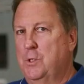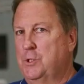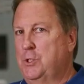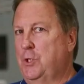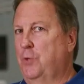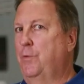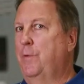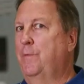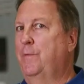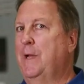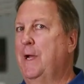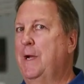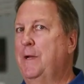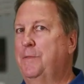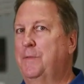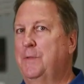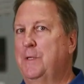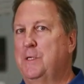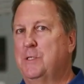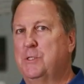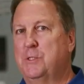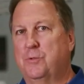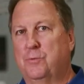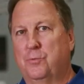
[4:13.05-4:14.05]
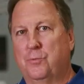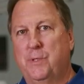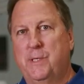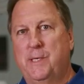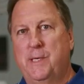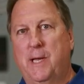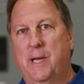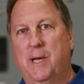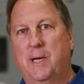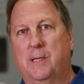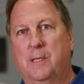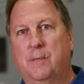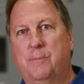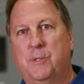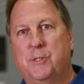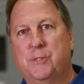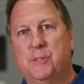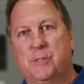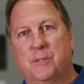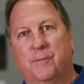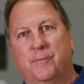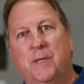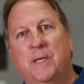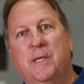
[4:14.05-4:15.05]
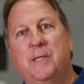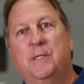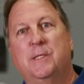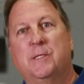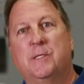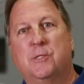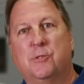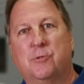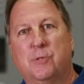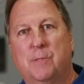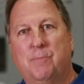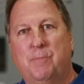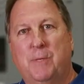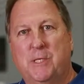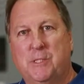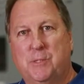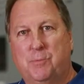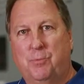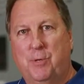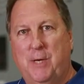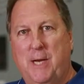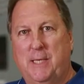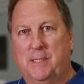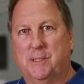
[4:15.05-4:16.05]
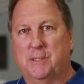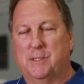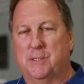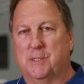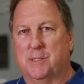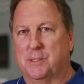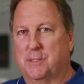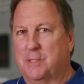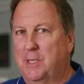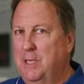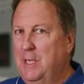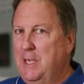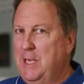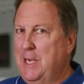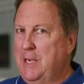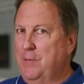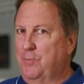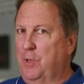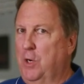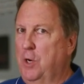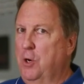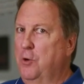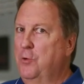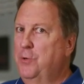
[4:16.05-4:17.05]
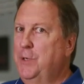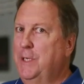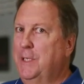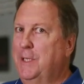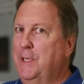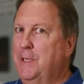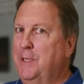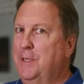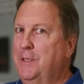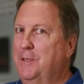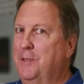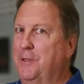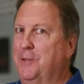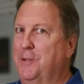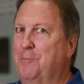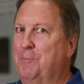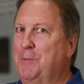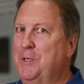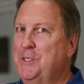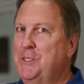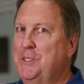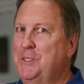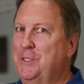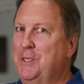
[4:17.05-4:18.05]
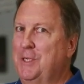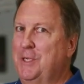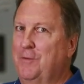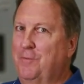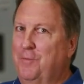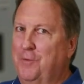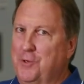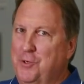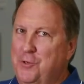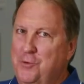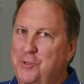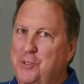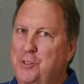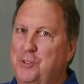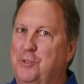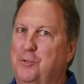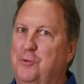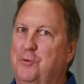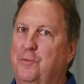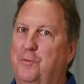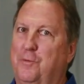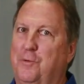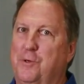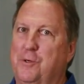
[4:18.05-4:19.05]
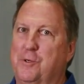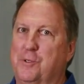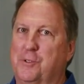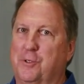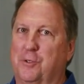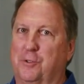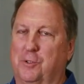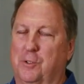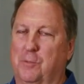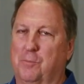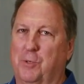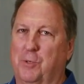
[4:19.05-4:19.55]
So we've got these three elements of industry best practices, and we're honing in on the best thing for you to do for your circuit